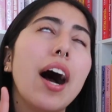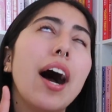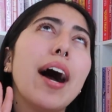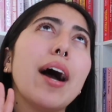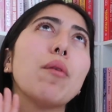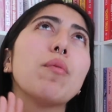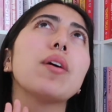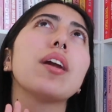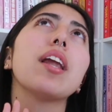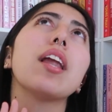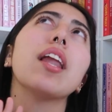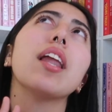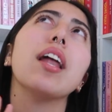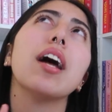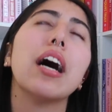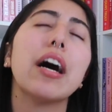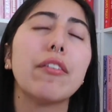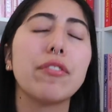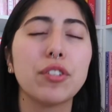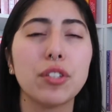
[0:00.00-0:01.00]
I would
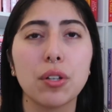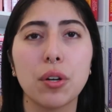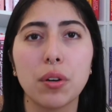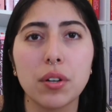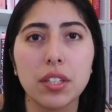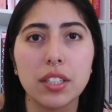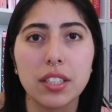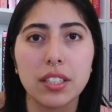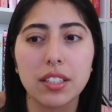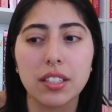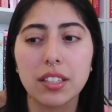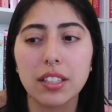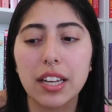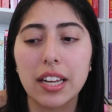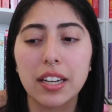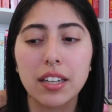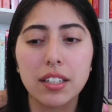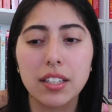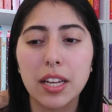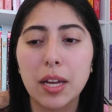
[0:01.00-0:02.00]
love to go to
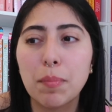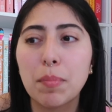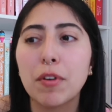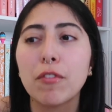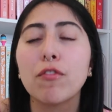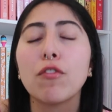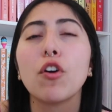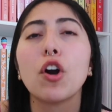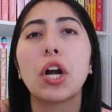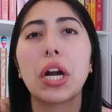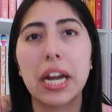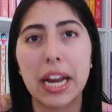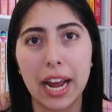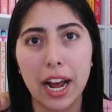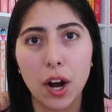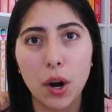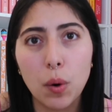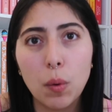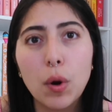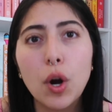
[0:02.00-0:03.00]
Italy, but for
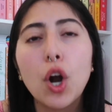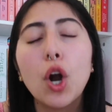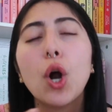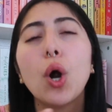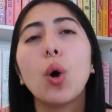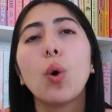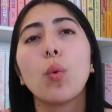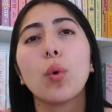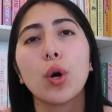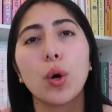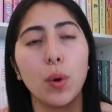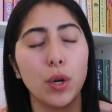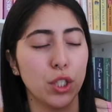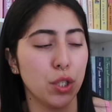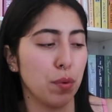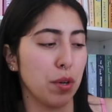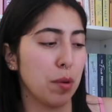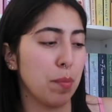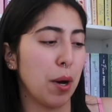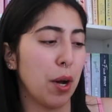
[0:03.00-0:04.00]
now, we're going
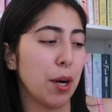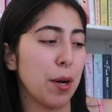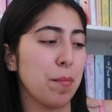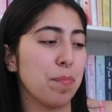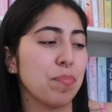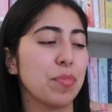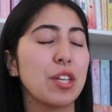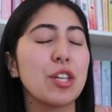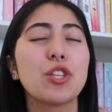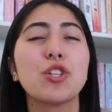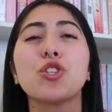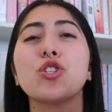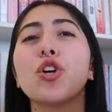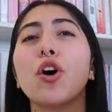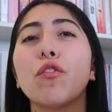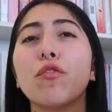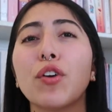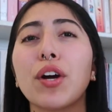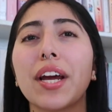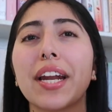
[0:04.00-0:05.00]
to read about it.
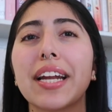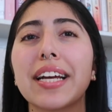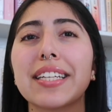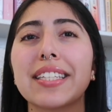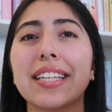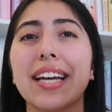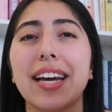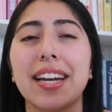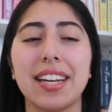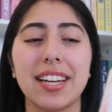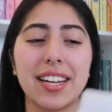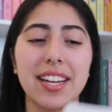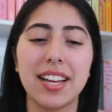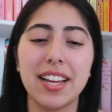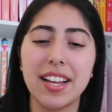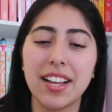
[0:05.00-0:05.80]
So freaking excited.